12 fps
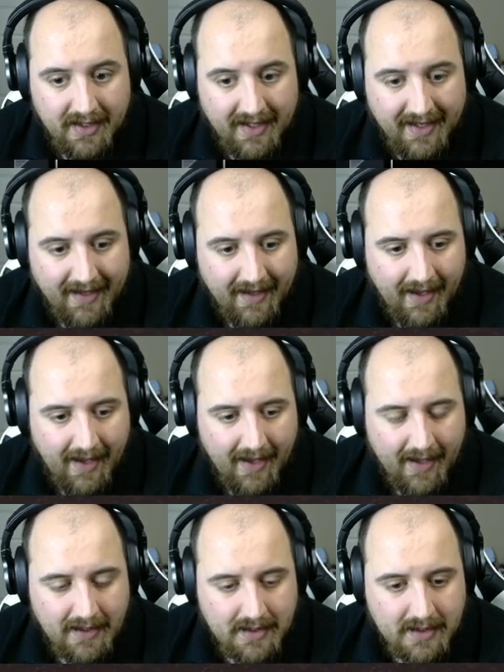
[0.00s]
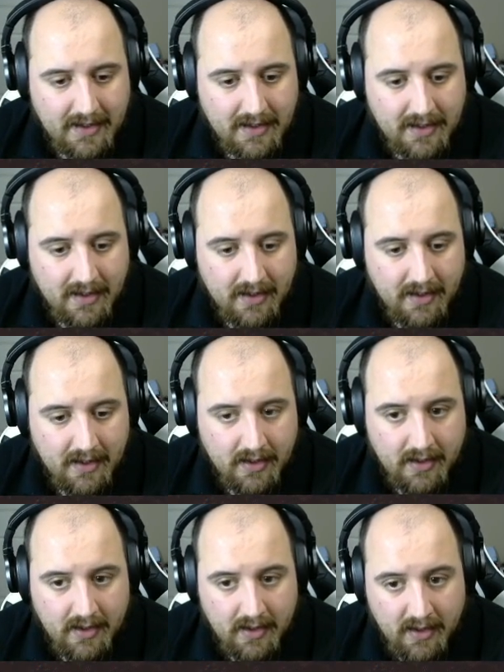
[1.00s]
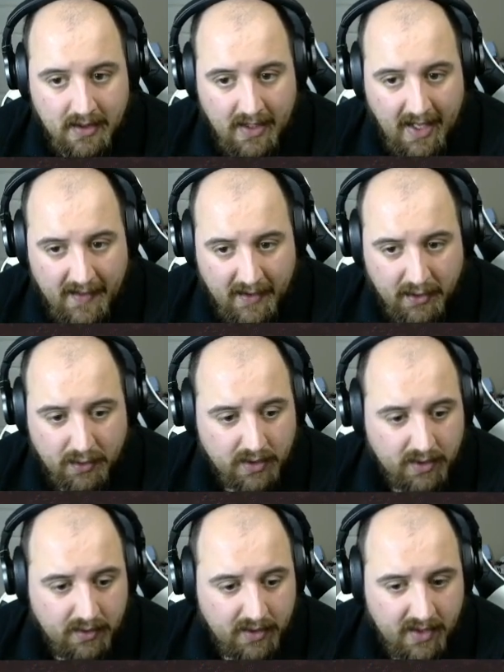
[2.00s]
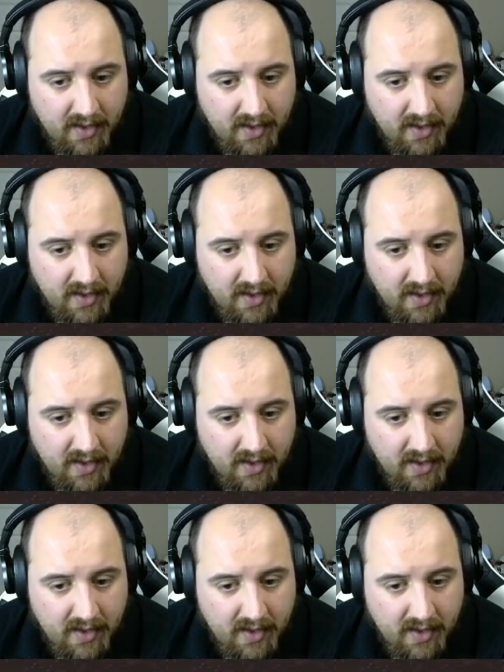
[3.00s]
Enhance. And then greenery in